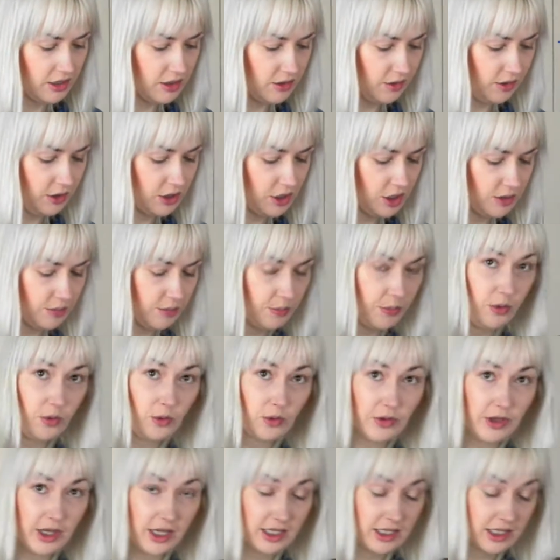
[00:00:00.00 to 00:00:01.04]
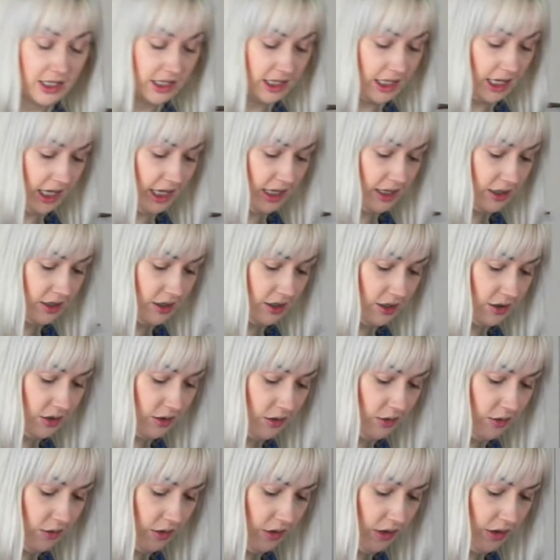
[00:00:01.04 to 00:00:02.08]
So I'll just pour this
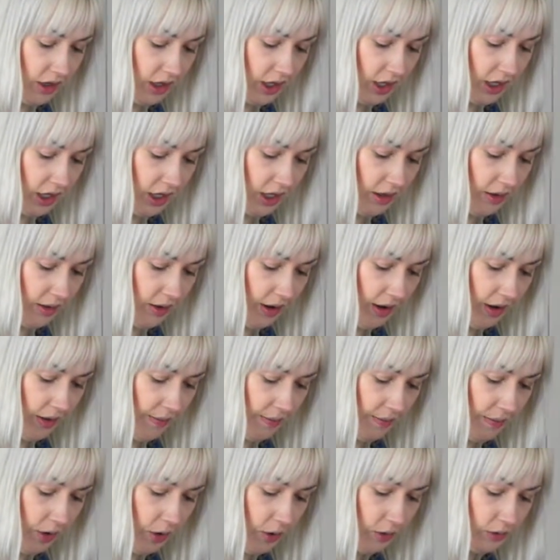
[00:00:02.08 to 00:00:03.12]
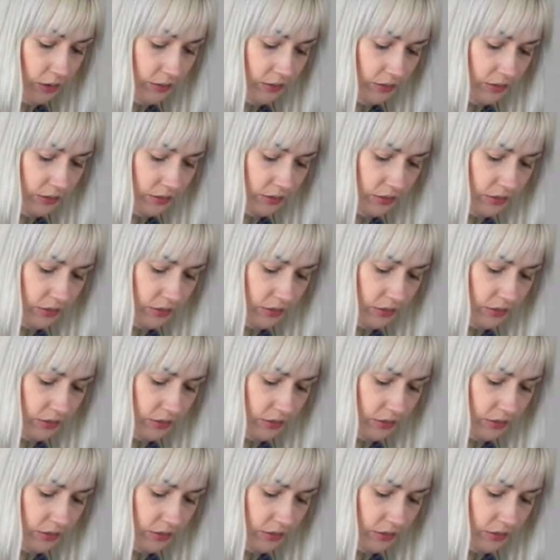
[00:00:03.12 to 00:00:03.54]
into the bowl.